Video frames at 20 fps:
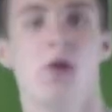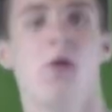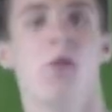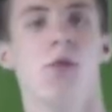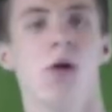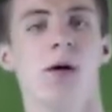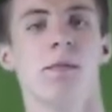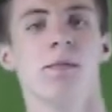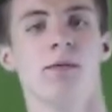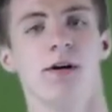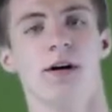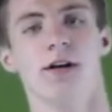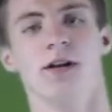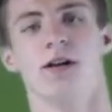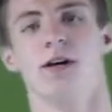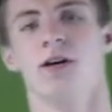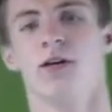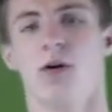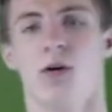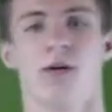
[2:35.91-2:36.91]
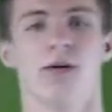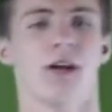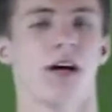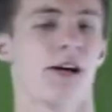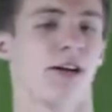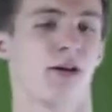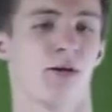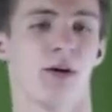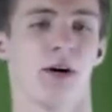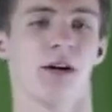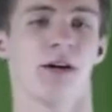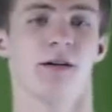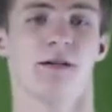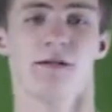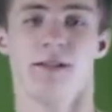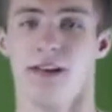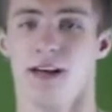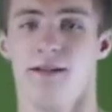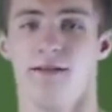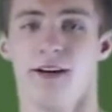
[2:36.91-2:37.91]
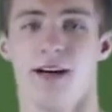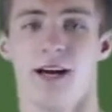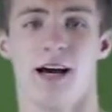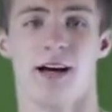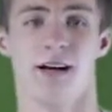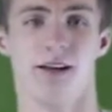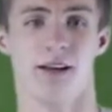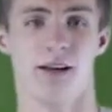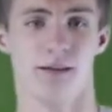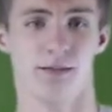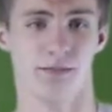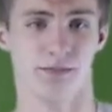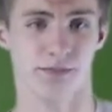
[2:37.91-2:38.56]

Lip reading: 1 plus cosine squared of 7x,